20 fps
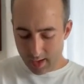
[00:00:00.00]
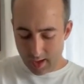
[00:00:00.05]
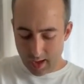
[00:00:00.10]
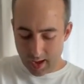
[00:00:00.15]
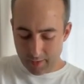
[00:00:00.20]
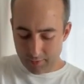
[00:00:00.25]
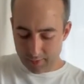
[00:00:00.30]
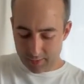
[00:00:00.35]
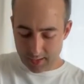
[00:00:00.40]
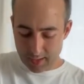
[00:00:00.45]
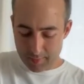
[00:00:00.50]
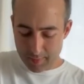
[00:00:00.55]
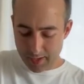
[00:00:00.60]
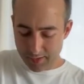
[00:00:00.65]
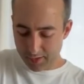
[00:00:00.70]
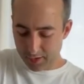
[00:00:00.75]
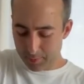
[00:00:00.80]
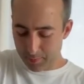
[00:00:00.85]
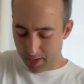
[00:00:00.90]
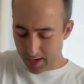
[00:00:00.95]
Everything about
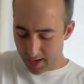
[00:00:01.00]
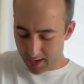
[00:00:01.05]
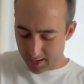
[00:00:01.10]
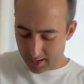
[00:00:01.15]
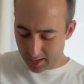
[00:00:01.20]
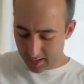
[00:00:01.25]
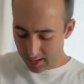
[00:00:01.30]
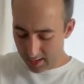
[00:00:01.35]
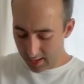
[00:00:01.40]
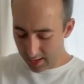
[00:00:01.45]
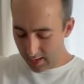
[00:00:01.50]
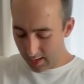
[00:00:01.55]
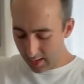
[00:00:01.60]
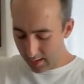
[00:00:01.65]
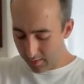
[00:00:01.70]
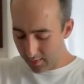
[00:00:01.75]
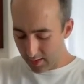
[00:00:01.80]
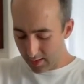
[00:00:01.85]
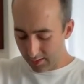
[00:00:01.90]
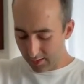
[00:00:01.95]
this bag,
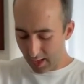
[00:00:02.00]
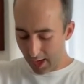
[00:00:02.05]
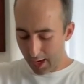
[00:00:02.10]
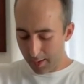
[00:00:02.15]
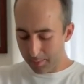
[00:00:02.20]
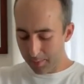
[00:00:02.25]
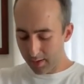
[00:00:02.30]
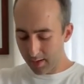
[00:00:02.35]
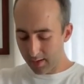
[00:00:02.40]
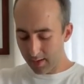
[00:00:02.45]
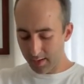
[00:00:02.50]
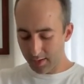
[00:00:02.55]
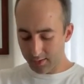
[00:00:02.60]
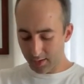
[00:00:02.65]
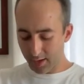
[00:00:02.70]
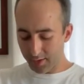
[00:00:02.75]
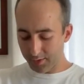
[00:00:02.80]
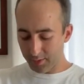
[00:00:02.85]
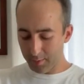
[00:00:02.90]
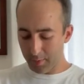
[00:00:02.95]
even the top, is
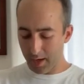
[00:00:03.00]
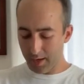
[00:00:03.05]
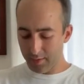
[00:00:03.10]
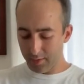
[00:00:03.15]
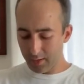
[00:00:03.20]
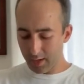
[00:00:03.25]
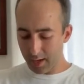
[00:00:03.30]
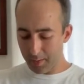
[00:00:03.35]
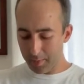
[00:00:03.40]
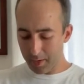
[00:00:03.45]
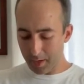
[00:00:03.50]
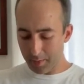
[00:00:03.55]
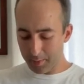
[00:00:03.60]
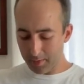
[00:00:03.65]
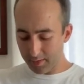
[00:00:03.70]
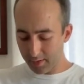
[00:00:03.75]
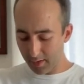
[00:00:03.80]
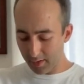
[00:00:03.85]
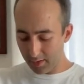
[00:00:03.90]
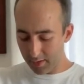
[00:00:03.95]
also made of a laminated
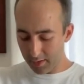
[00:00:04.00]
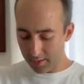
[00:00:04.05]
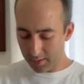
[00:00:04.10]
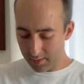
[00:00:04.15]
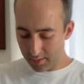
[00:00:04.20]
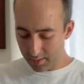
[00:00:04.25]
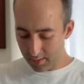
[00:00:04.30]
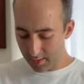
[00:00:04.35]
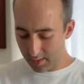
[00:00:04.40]
material.